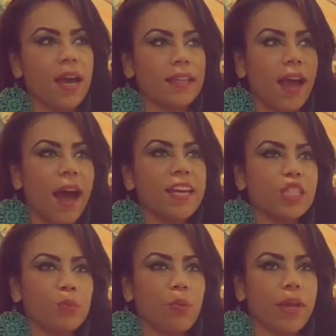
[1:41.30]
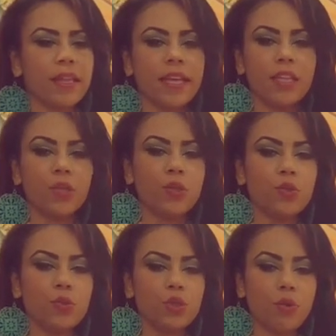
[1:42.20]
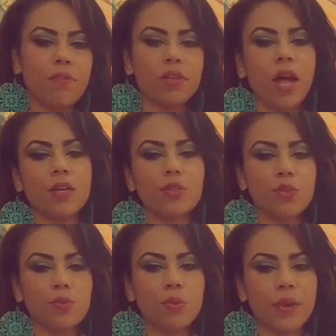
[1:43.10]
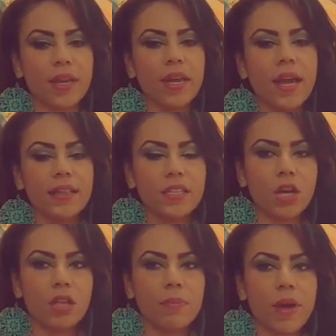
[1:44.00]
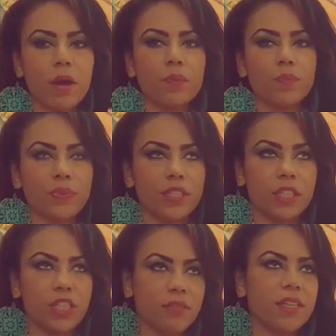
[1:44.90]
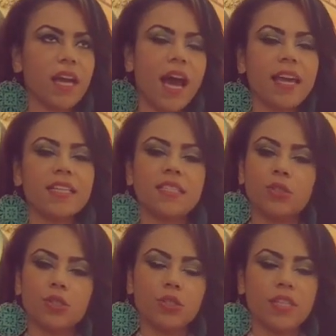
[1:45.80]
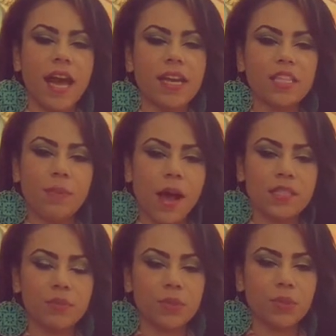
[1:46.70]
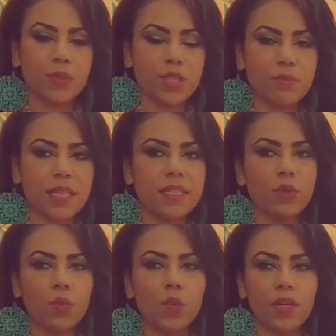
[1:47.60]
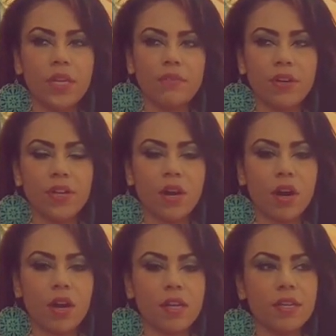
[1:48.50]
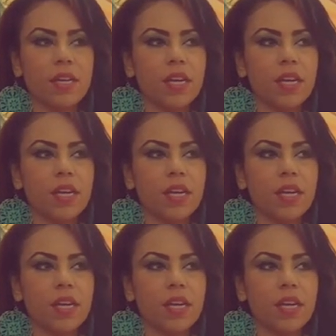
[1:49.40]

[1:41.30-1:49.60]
highest point, like the noon, 12 o'clock noon point. That's all about achieving the highest social status possible, which means working very hard